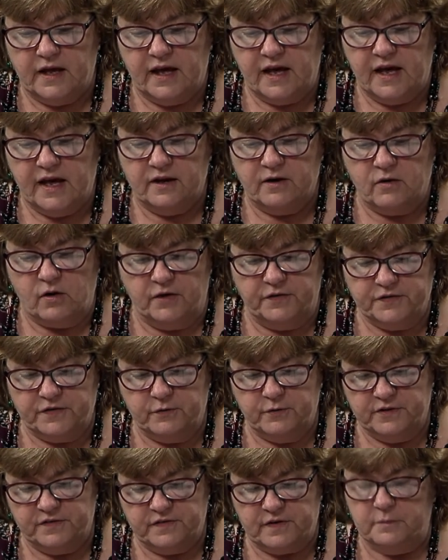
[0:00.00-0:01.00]
and
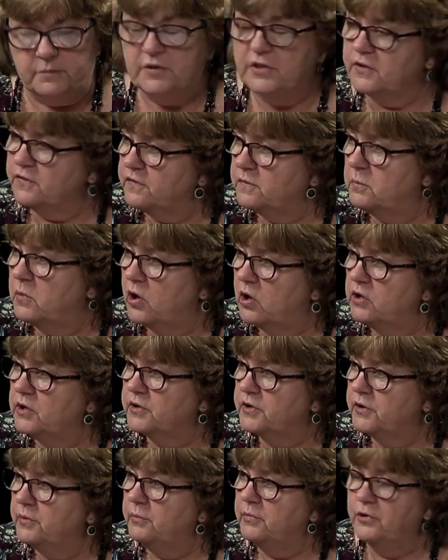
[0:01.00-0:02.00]
also in some of the
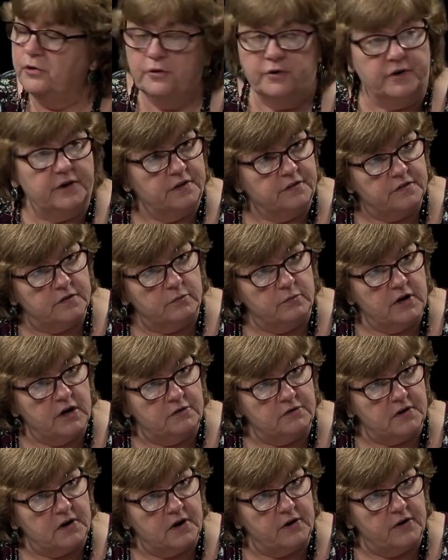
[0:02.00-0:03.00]
smaller communities
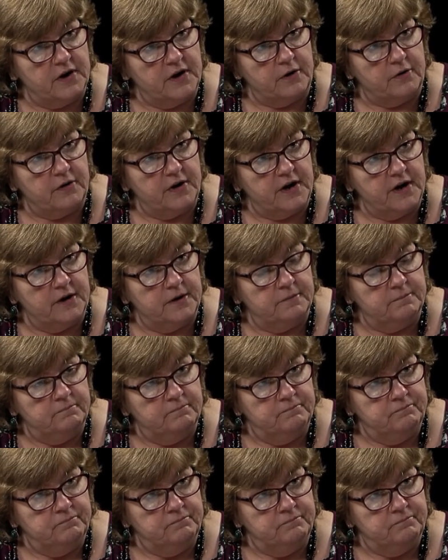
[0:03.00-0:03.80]
around our area.